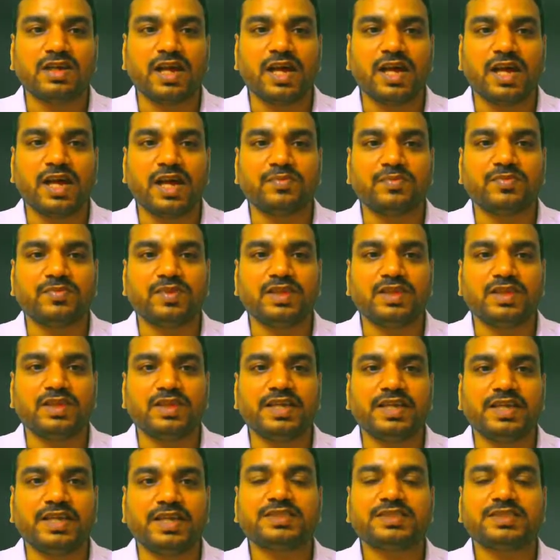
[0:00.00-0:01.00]
time,
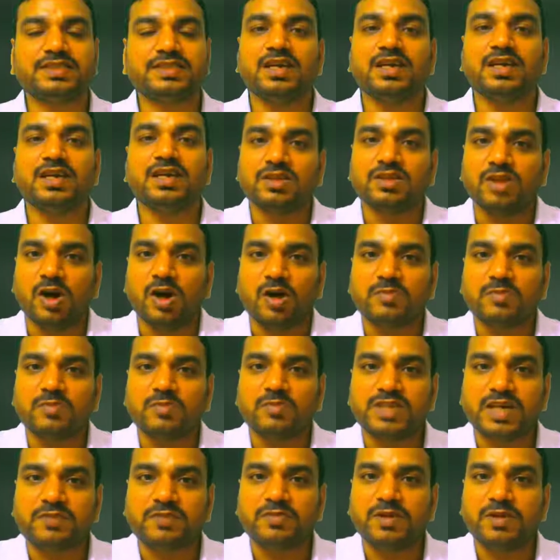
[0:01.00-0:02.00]
that is, the
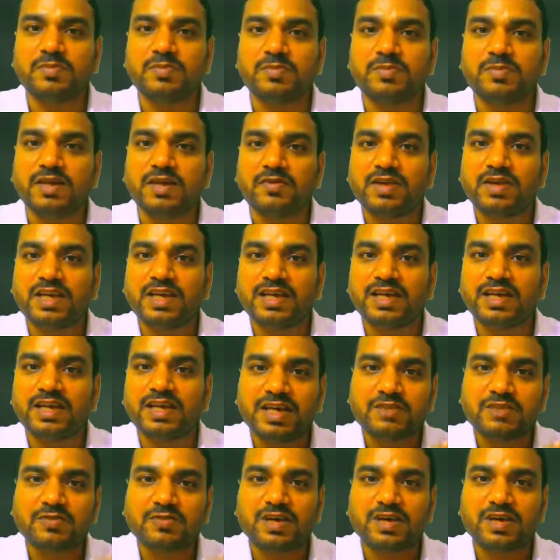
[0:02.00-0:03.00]
object will be covering
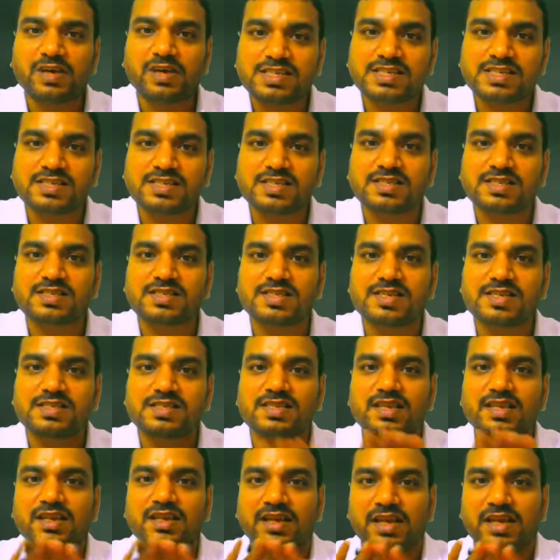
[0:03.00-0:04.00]
equal
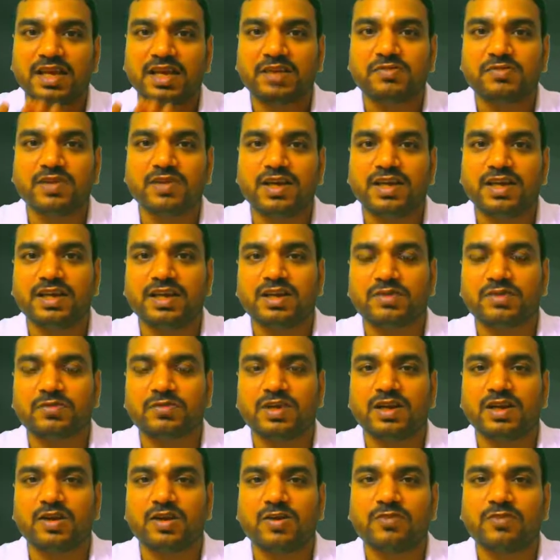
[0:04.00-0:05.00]
distances in equal
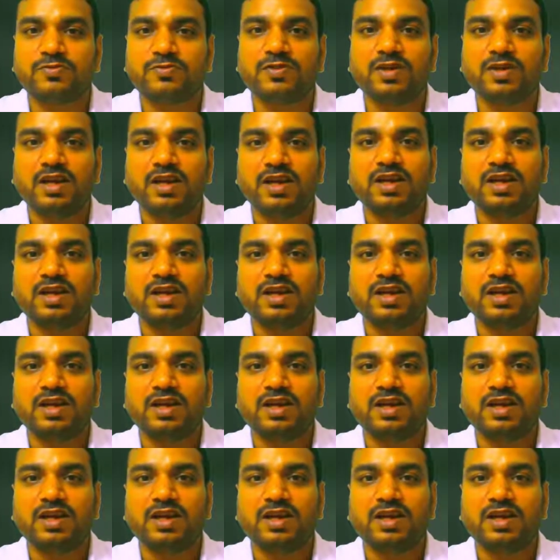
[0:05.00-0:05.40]
interval of